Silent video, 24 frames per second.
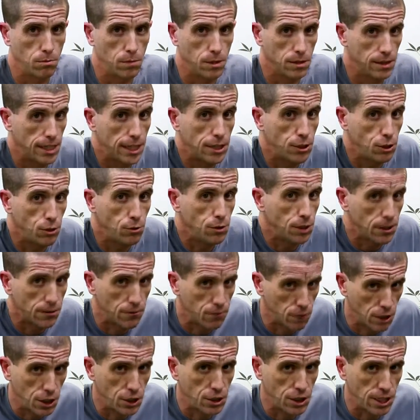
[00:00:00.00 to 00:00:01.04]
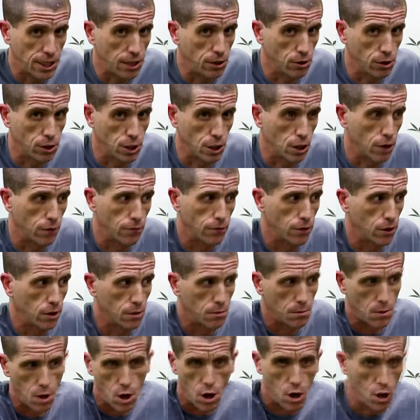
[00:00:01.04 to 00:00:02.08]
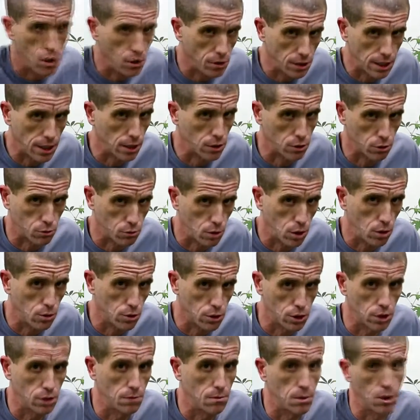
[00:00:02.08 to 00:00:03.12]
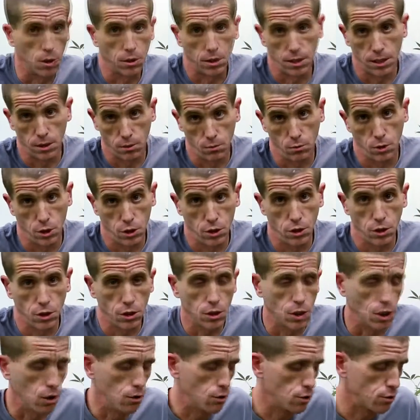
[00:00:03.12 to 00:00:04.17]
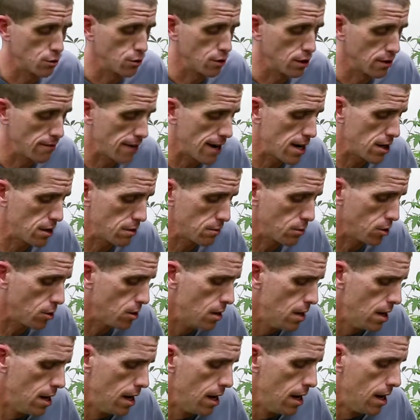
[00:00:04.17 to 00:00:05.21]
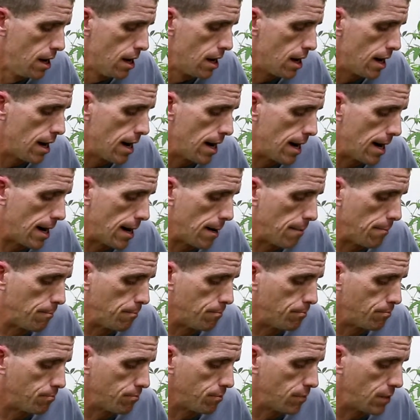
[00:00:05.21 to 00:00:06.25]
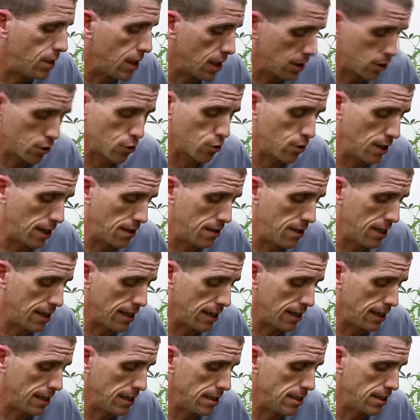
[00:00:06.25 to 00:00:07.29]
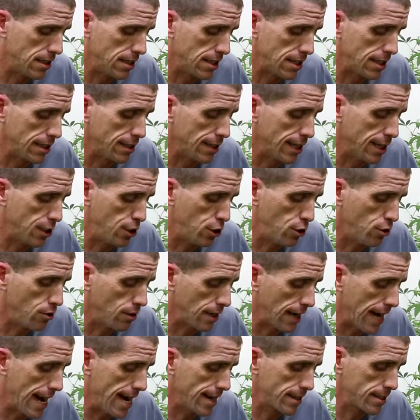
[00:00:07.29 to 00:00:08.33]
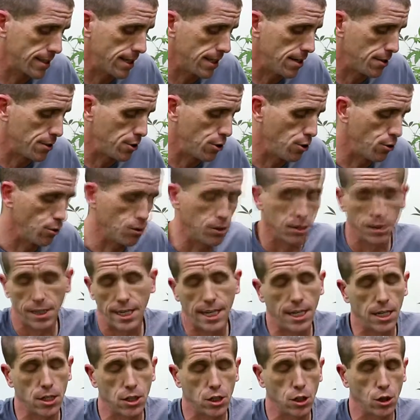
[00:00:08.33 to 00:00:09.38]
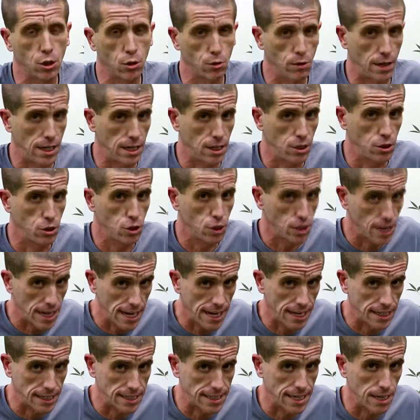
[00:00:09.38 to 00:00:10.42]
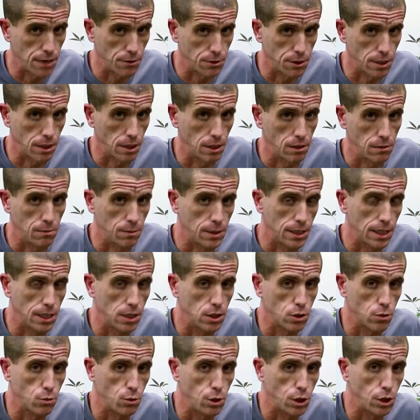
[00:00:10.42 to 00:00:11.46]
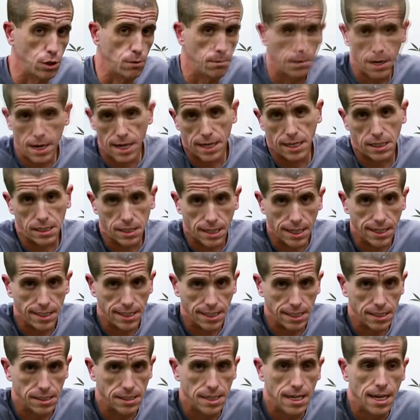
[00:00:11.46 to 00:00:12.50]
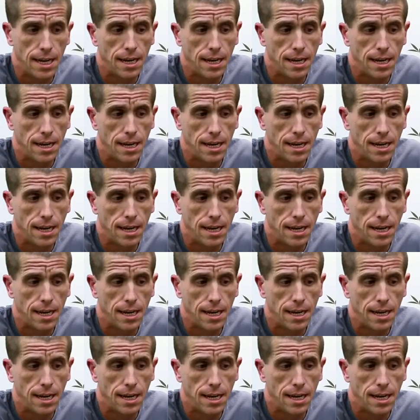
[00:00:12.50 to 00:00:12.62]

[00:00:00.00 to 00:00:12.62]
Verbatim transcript: lets you differentiate yourself from all the other growers on the market, which, is really valuable. The other great thing is it lets you get access to the latest and greatest genetics out there, because when you're buying cuttings,